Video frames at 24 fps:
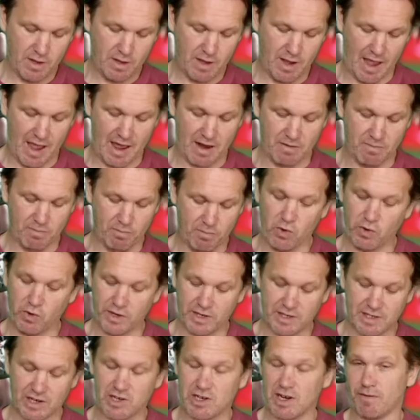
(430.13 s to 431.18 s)
and poor
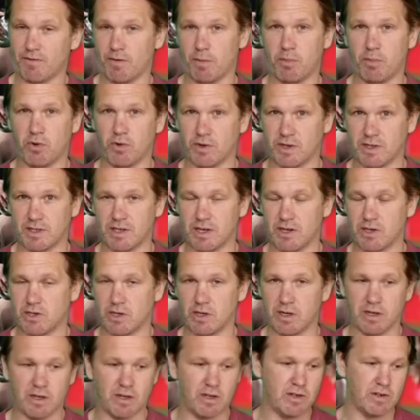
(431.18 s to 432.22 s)
decision after poor
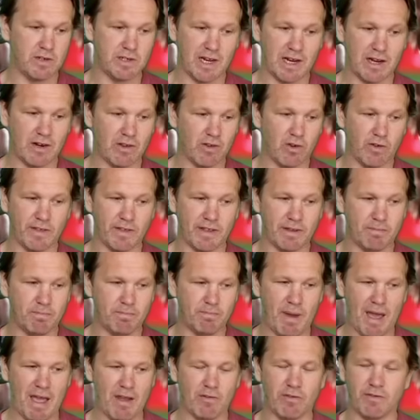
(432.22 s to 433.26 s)
decision. And New Zealand got the
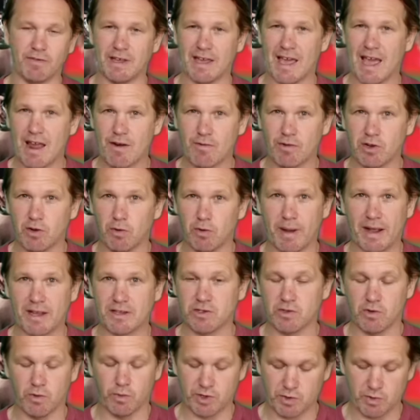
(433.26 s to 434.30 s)
better of the aerial
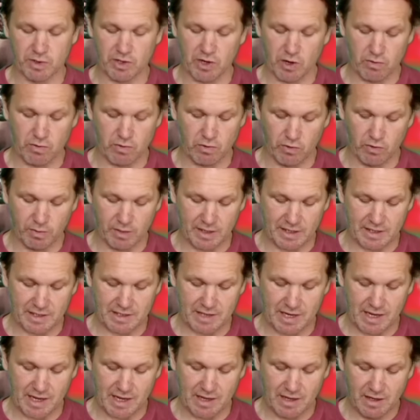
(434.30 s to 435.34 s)
battle, which we don't normally
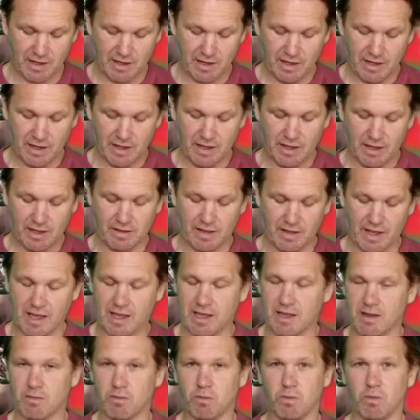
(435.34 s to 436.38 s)
see.
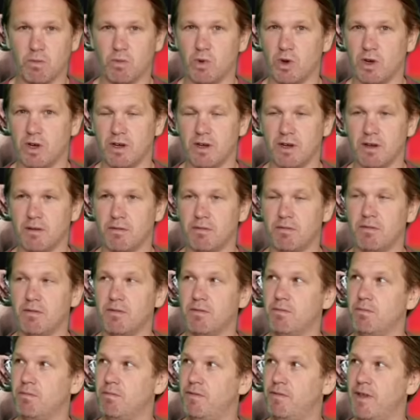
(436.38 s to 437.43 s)
They
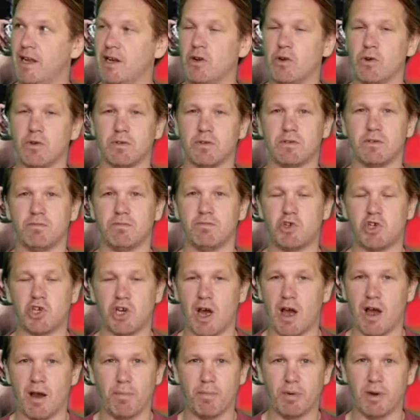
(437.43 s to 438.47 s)
looked
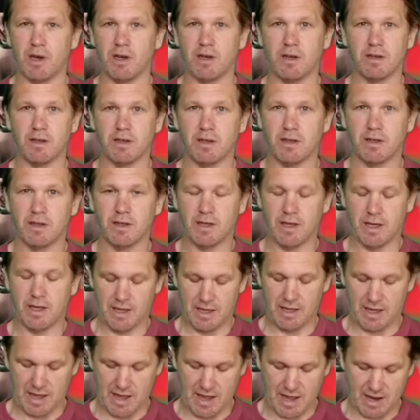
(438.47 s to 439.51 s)
sharper.
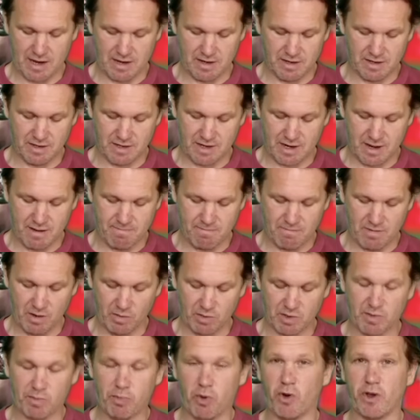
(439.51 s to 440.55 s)
And it was
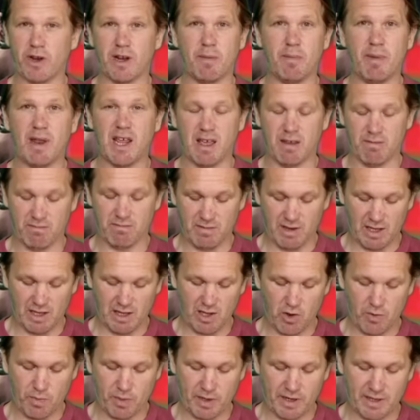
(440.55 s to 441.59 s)
a point a minute in the
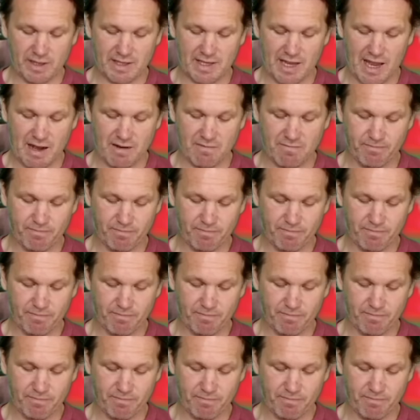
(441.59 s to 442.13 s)
opening 10